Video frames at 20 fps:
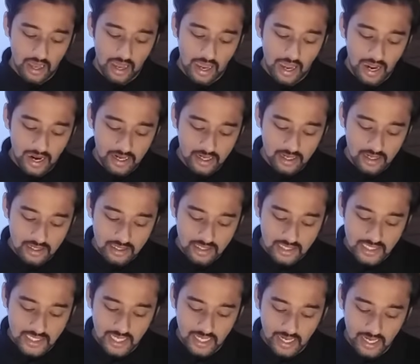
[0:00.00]
And the
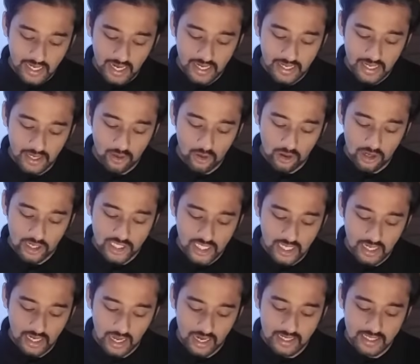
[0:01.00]
second
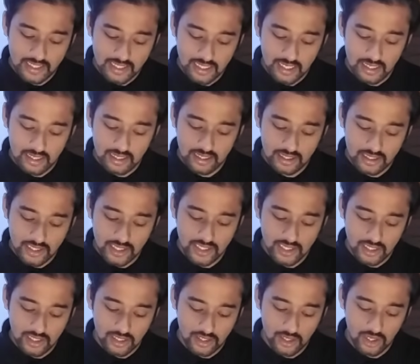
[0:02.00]
anti-collision lights
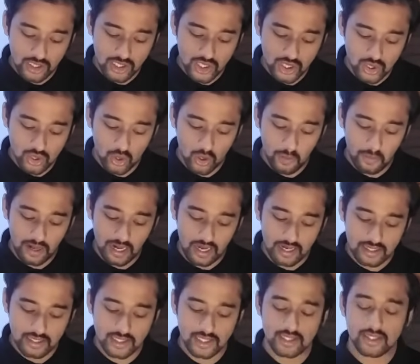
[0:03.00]
is your strobe
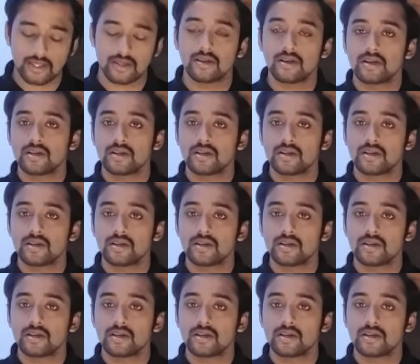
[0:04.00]
lights.